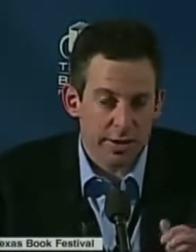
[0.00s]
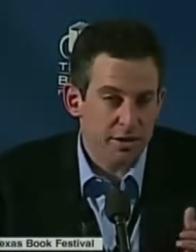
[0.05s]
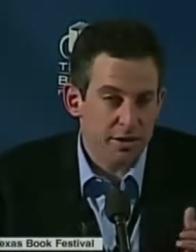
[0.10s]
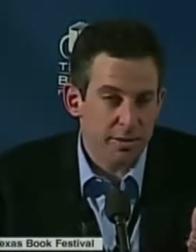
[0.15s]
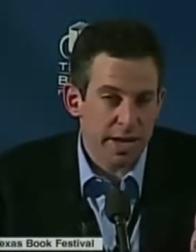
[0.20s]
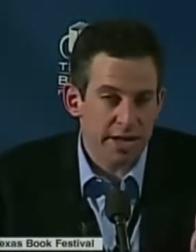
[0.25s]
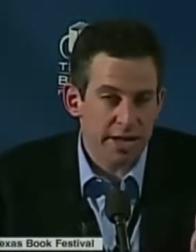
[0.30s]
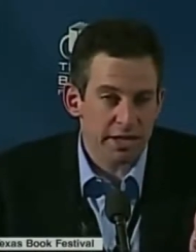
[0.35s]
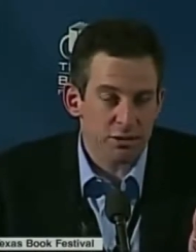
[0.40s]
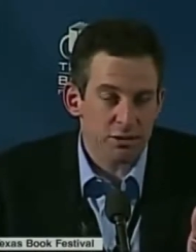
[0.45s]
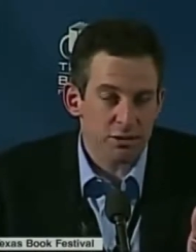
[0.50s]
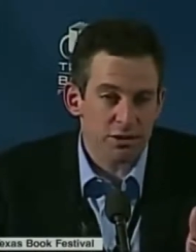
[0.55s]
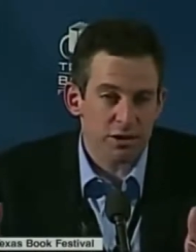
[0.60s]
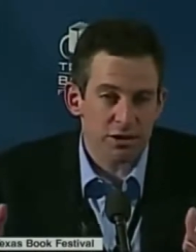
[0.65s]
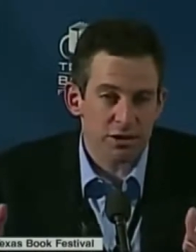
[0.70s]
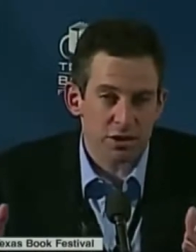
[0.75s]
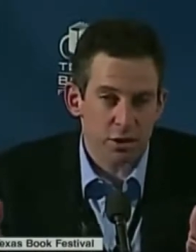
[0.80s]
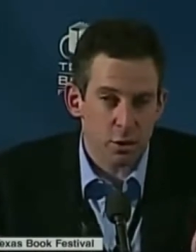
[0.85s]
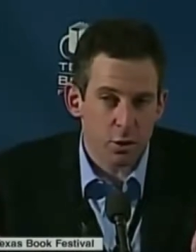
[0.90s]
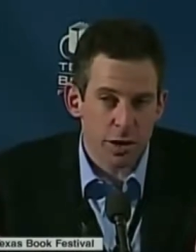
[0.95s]
Mathematics was
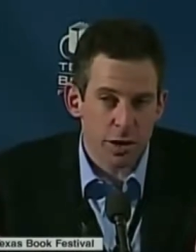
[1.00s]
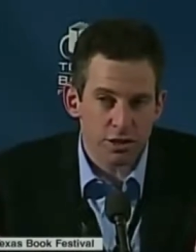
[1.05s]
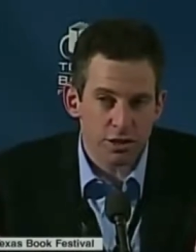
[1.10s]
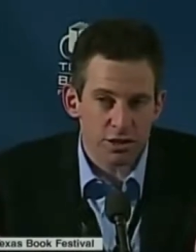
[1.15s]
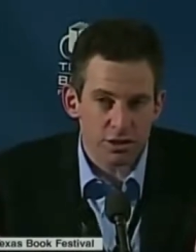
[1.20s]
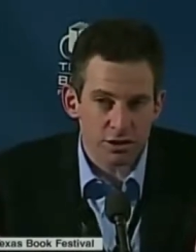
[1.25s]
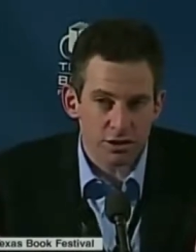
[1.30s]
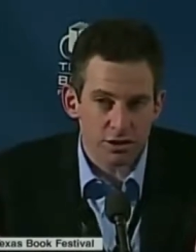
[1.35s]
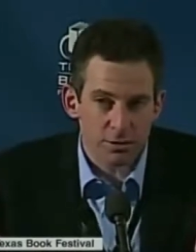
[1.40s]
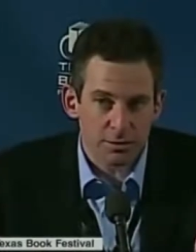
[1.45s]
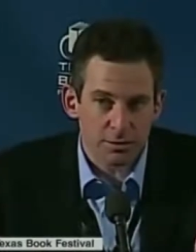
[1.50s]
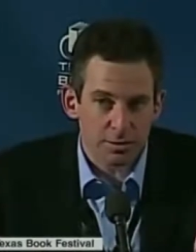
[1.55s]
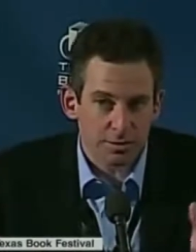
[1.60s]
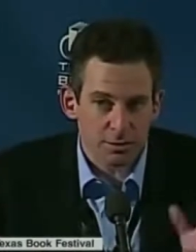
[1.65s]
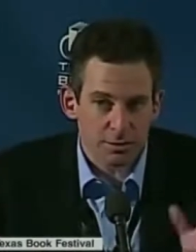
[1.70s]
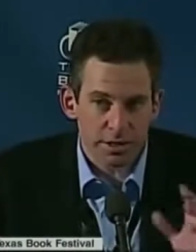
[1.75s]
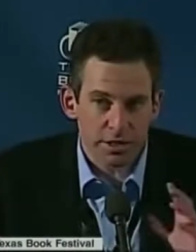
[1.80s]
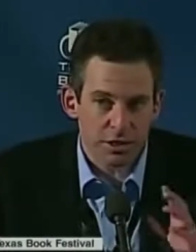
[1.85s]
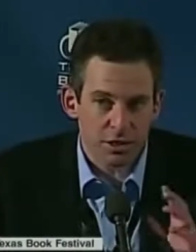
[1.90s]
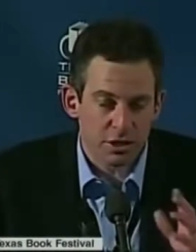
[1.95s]
just equations
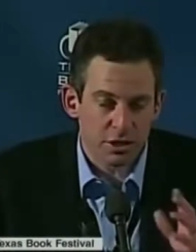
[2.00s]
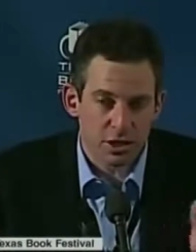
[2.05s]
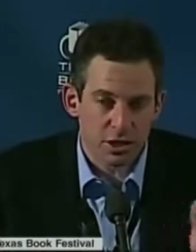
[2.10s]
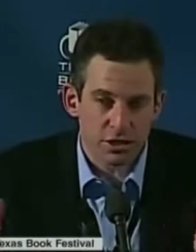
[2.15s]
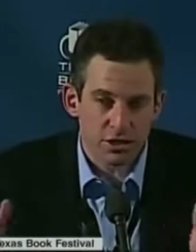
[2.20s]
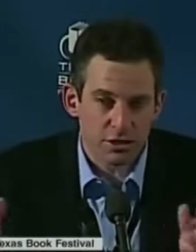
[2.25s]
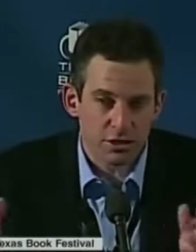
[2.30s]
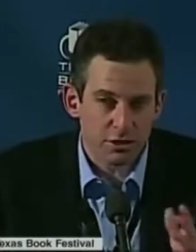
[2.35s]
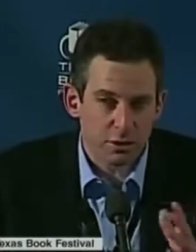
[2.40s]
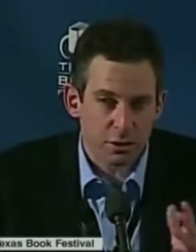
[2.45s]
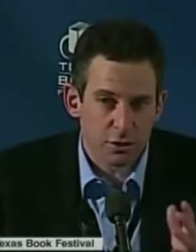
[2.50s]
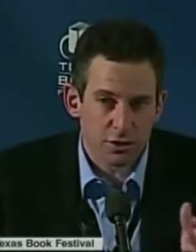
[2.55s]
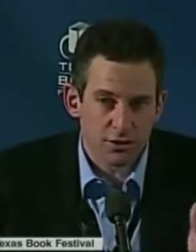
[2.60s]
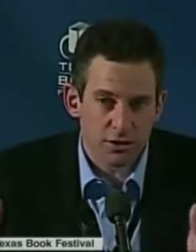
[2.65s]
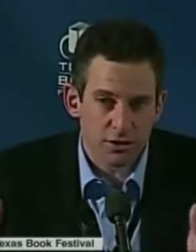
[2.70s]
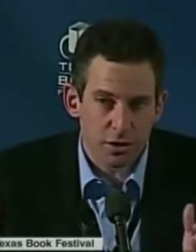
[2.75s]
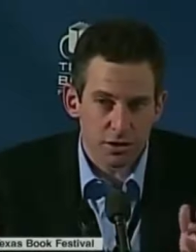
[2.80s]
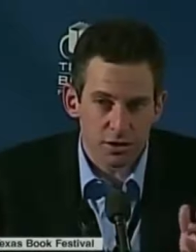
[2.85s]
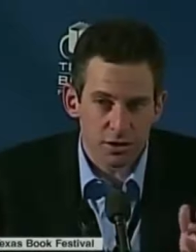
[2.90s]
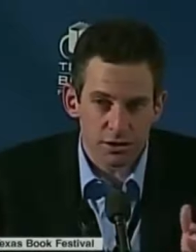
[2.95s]
being judged true
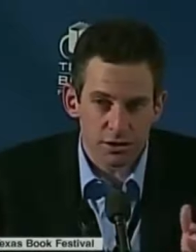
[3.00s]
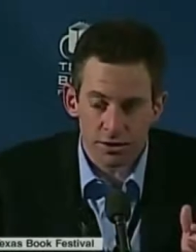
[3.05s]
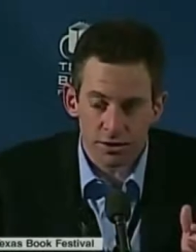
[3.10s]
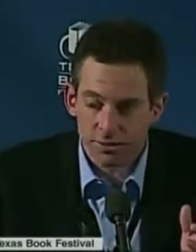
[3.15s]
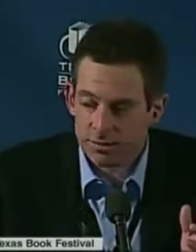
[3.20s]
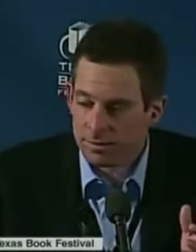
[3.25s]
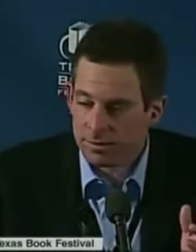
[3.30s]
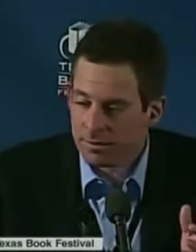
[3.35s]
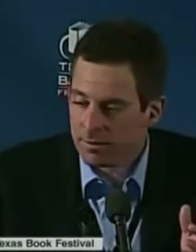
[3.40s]
or false.